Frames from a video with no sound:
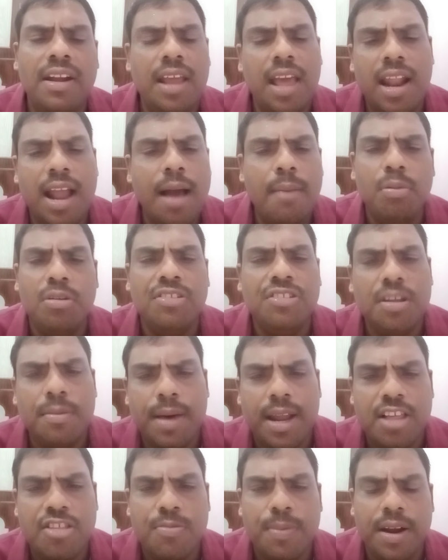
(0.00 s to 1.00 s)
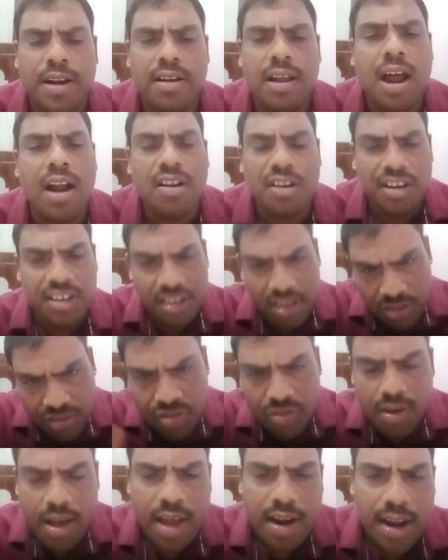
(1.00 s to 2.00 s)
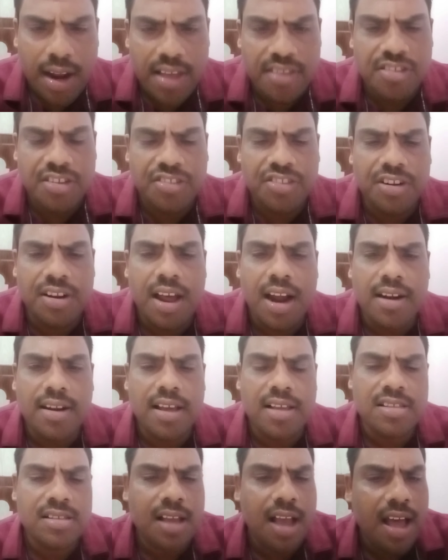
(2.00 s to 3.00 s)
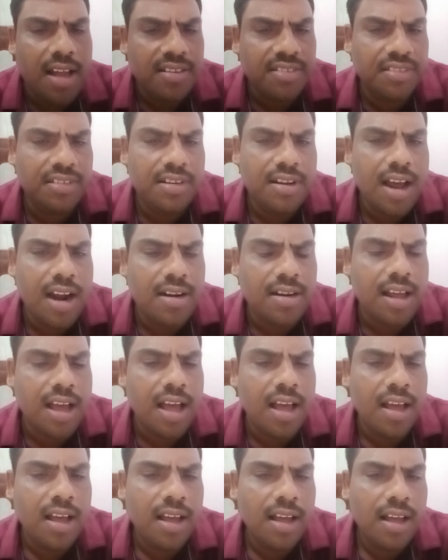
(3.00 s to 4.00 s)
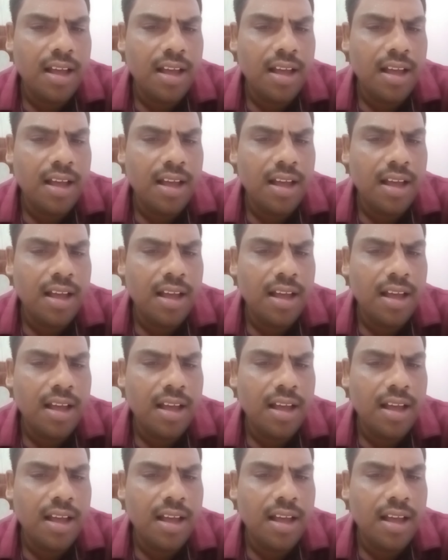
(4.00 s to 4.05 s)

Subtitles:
enables the management, and it also analyzes the data, scans the data,